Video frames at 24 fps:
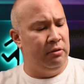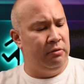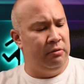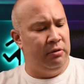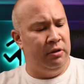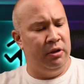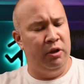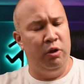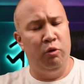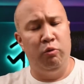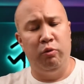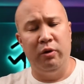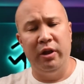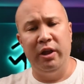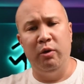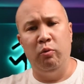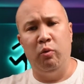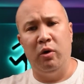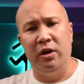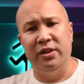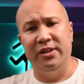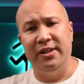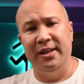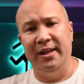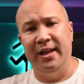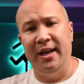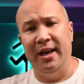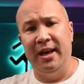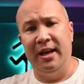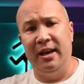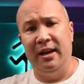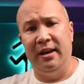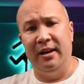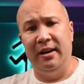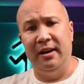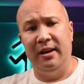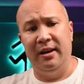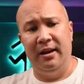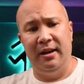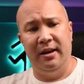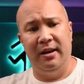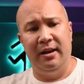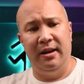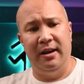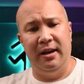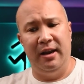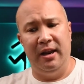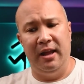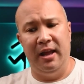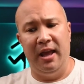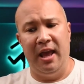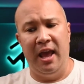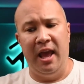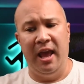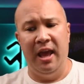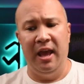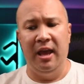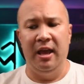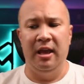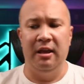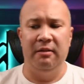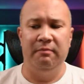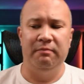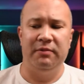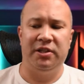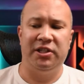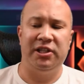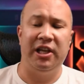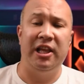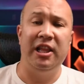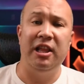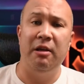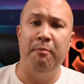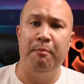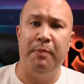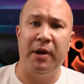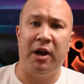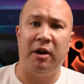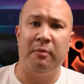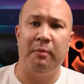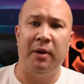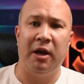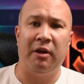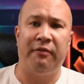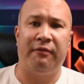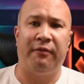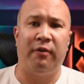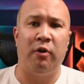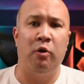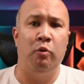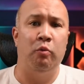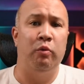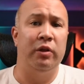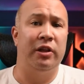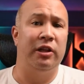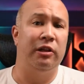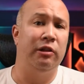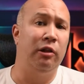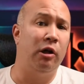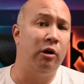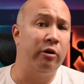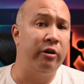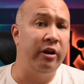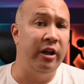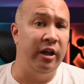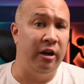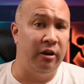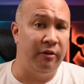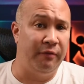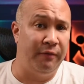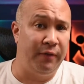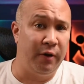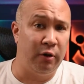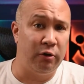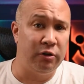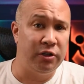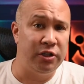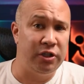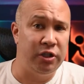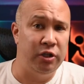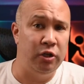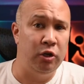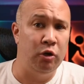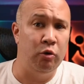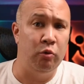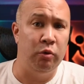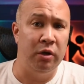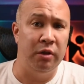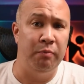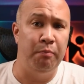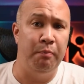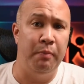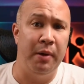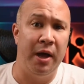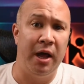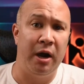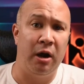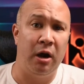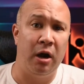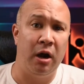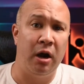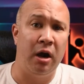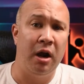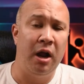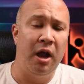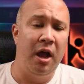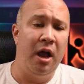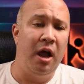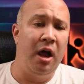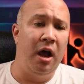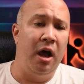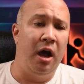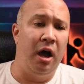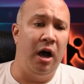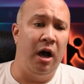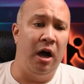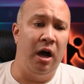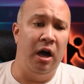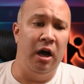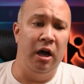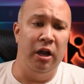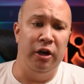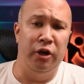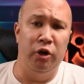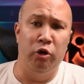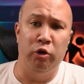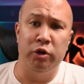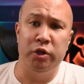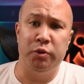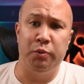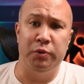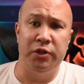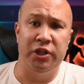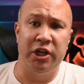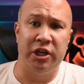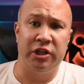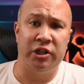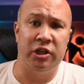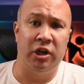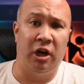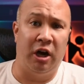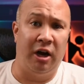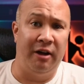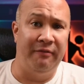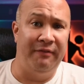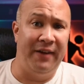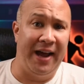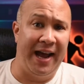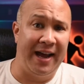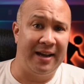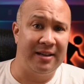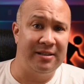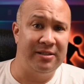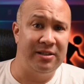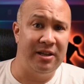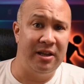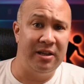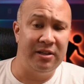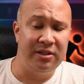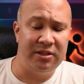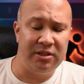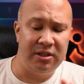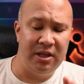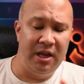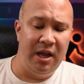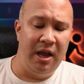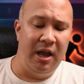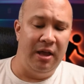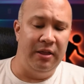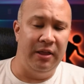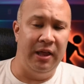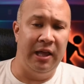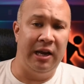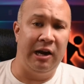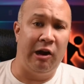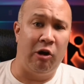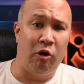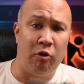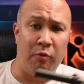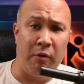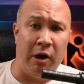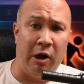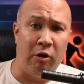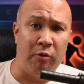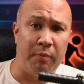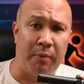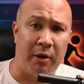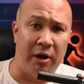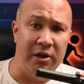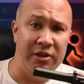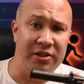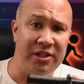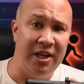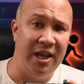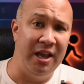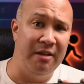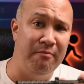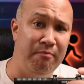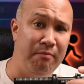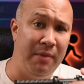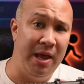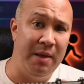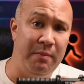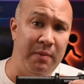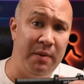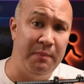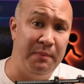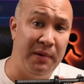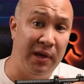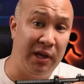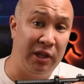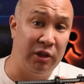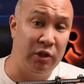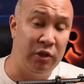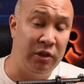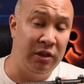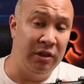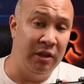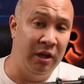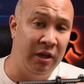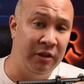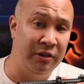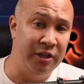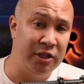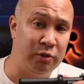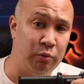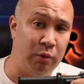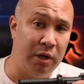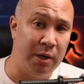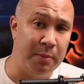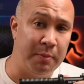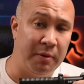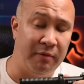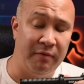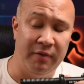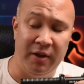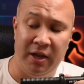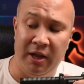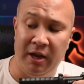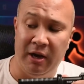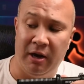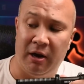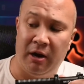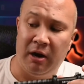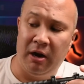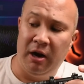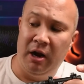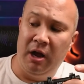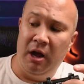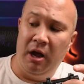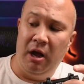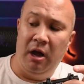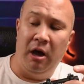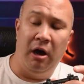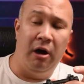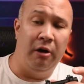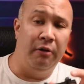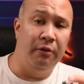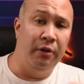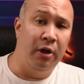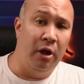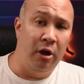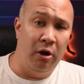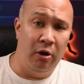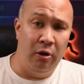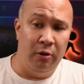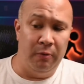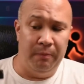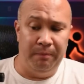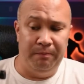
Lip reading: you really want to get a slightly better microphone with a longer interference tube with better noise rejection off axis, then I would probably say maybe pick this one up over here. Although